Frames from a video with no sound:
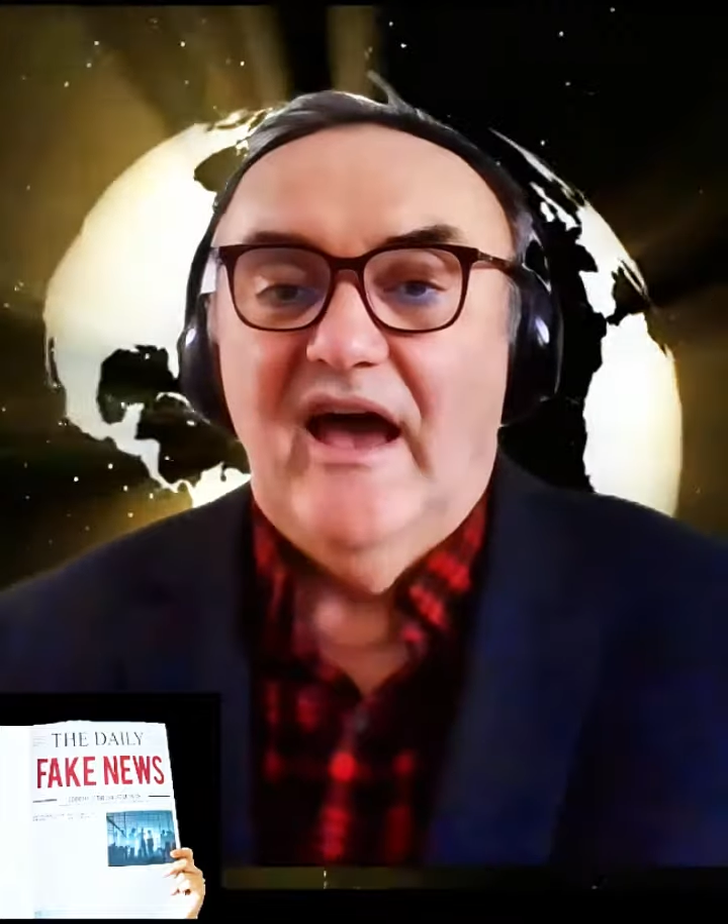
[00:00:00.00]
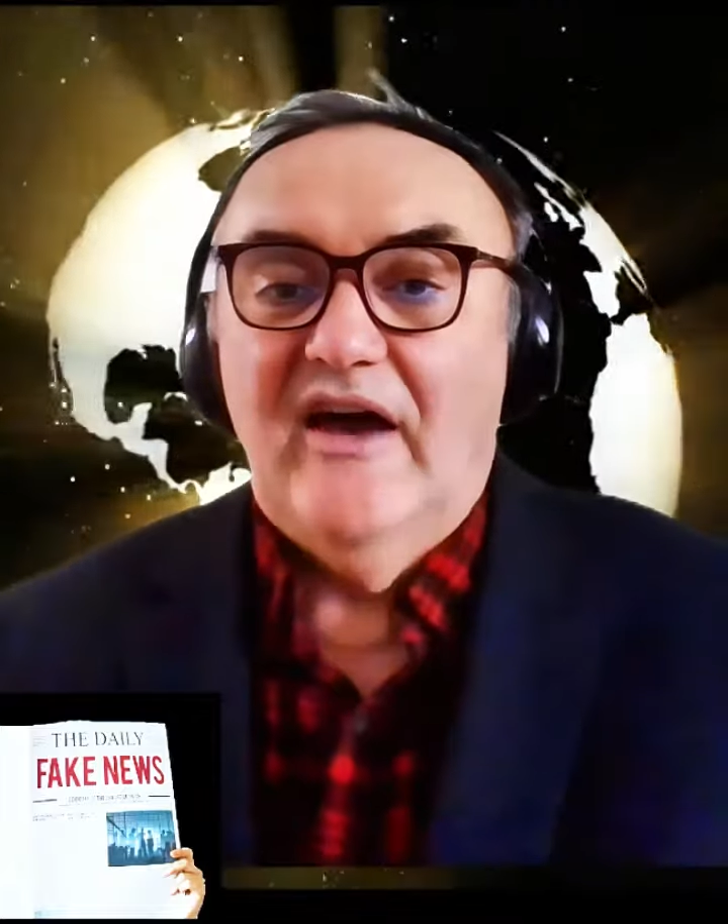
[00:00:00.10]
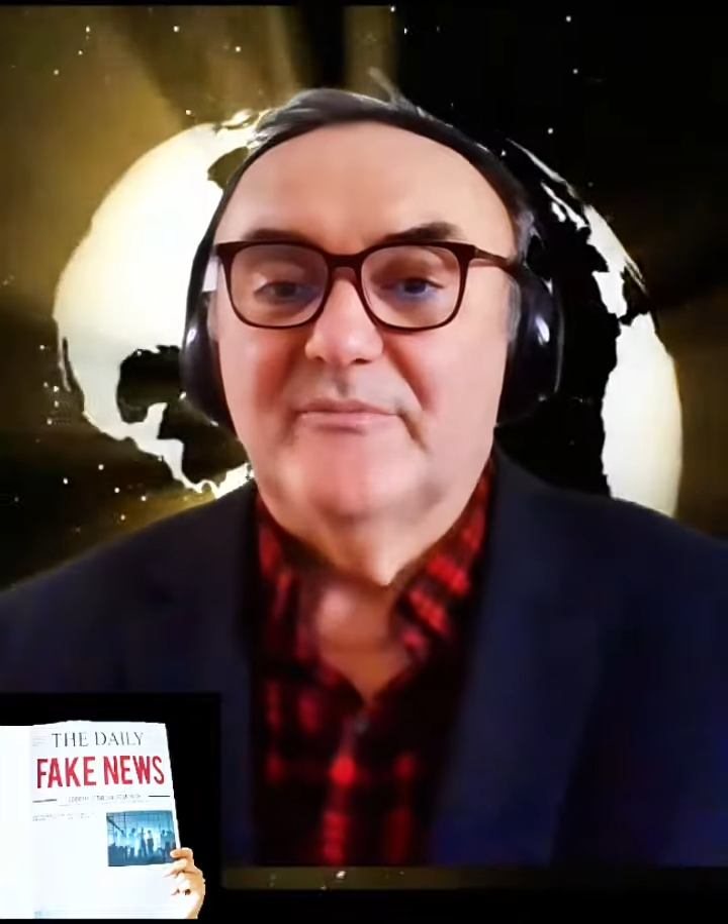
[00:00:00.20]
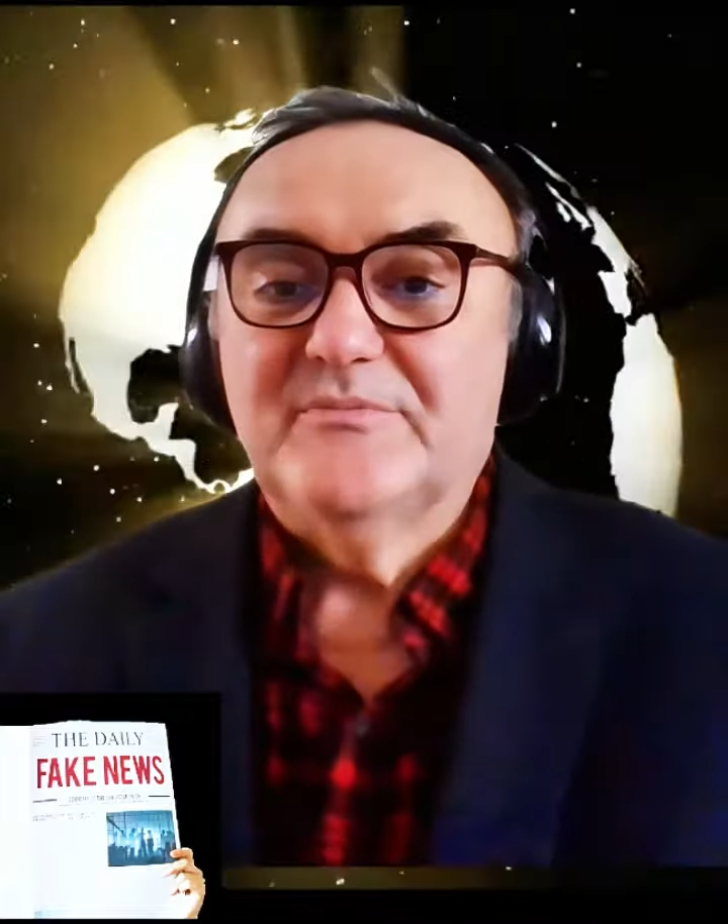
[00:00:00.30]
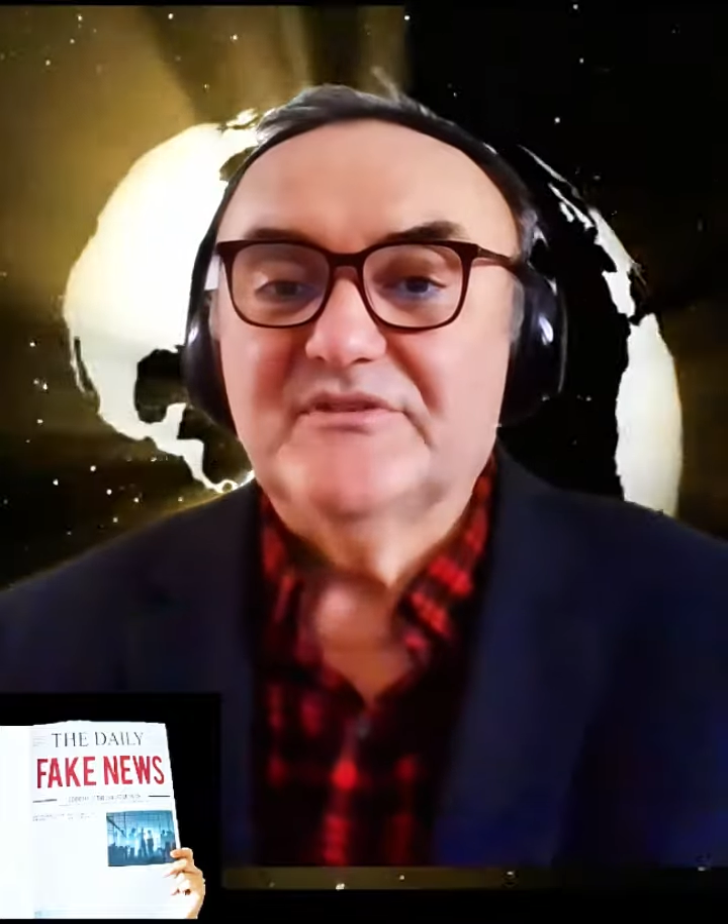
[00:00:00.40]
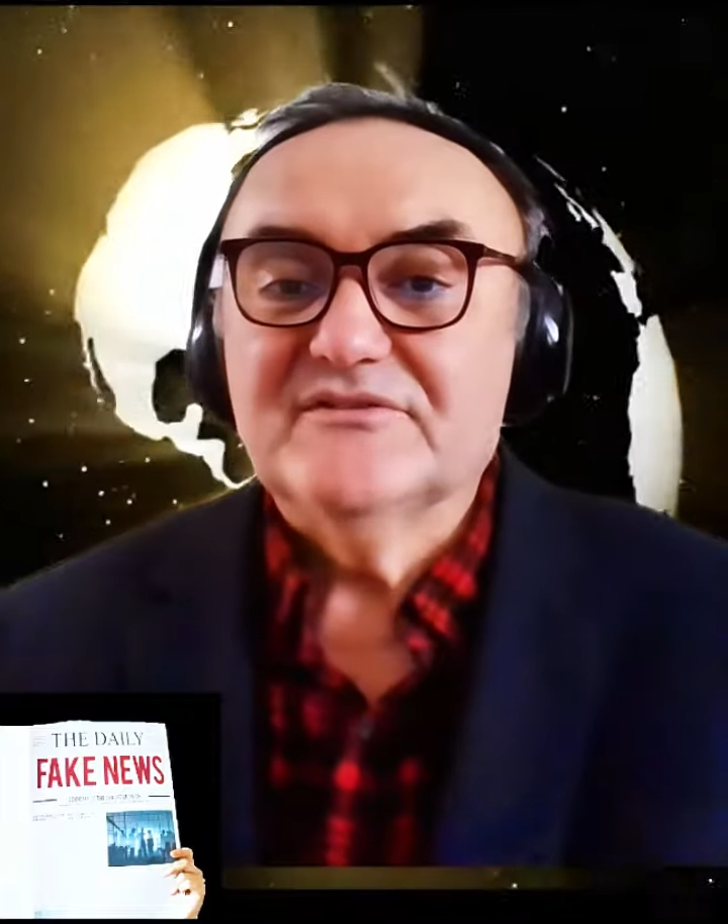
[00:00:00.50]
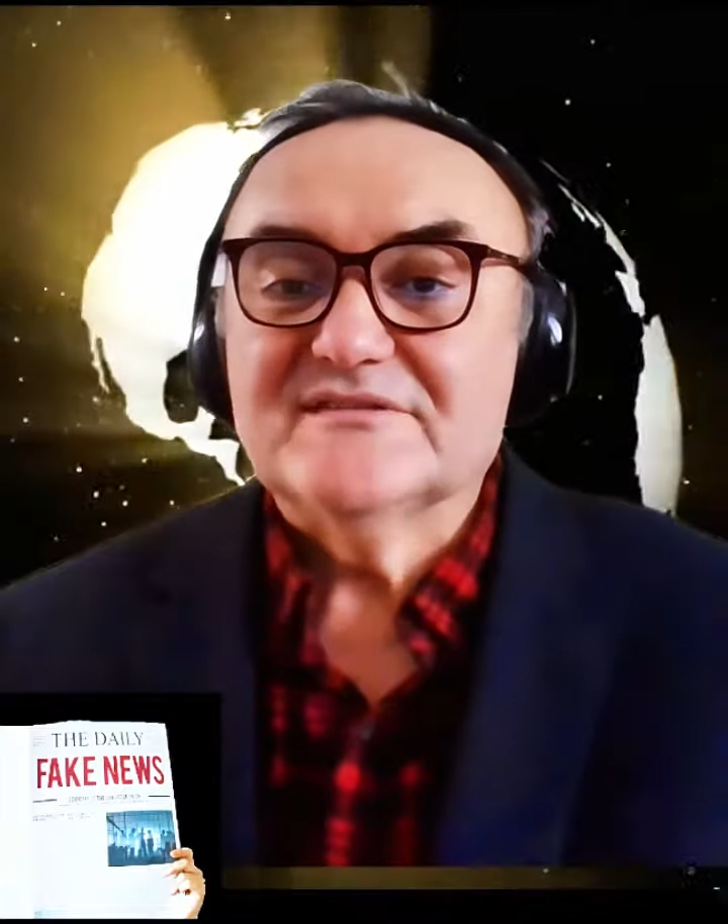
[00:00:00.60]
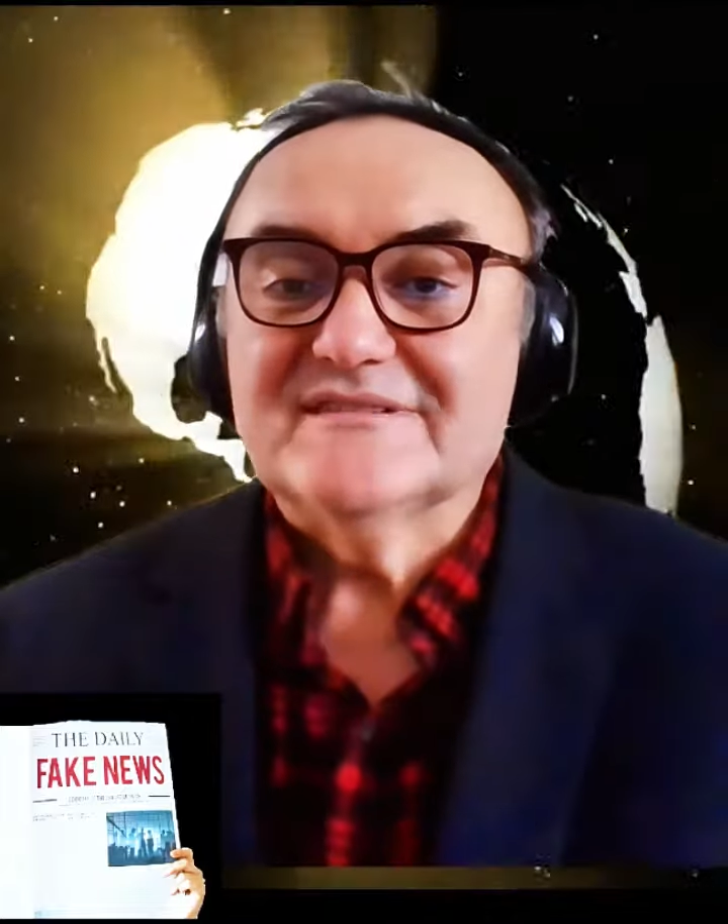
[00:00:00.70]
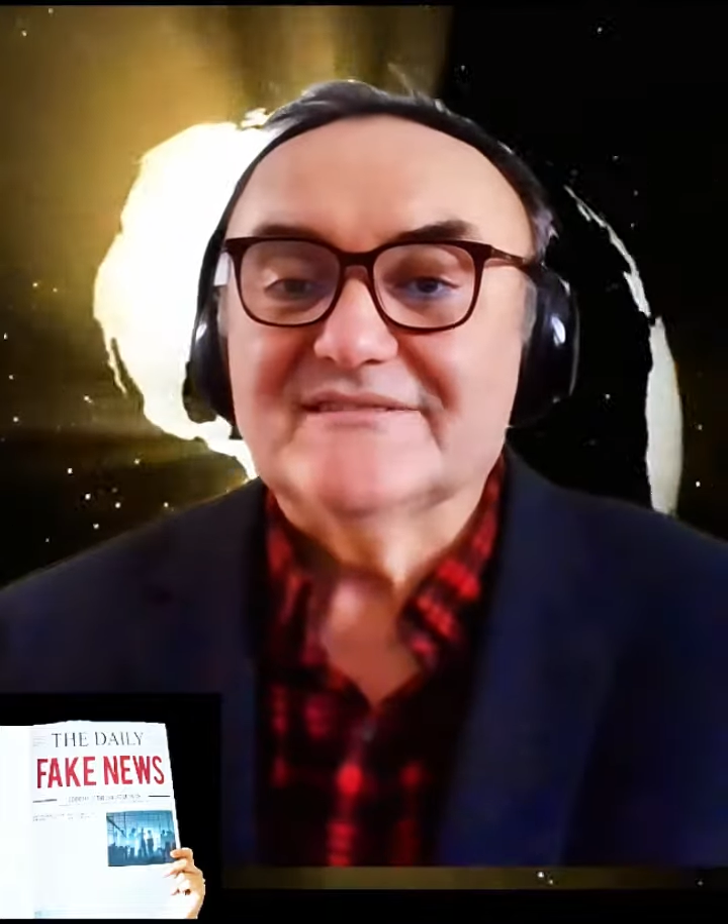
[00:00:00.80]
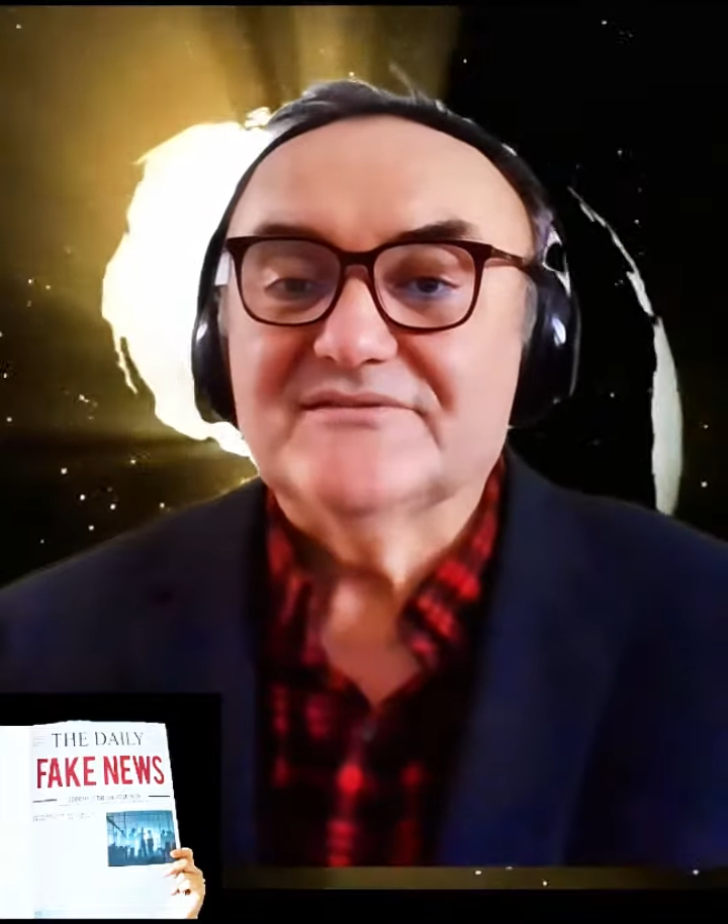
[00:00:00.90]
have
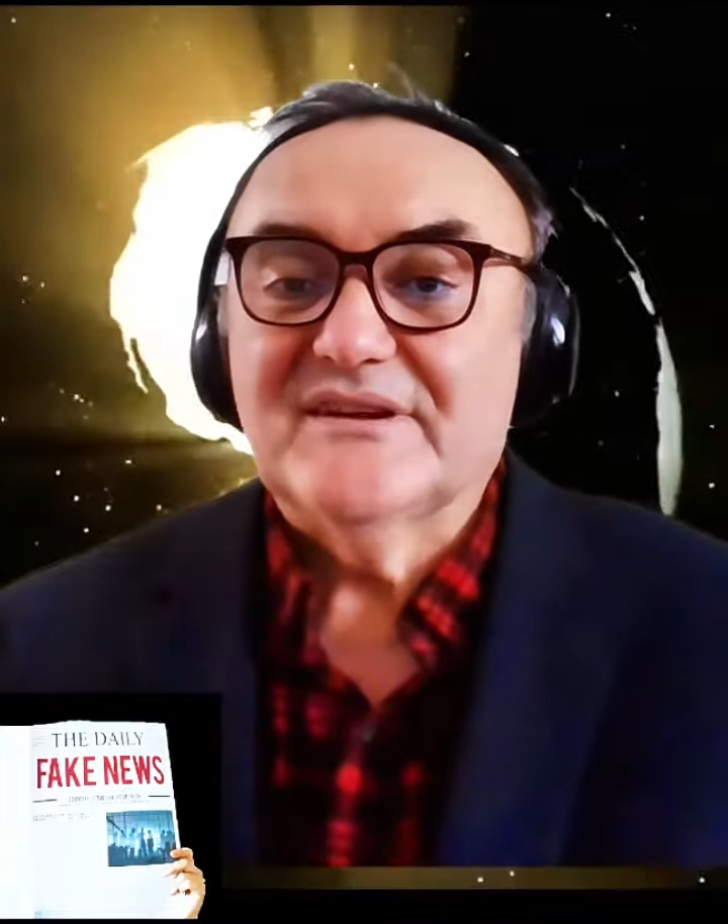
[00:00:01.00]
previously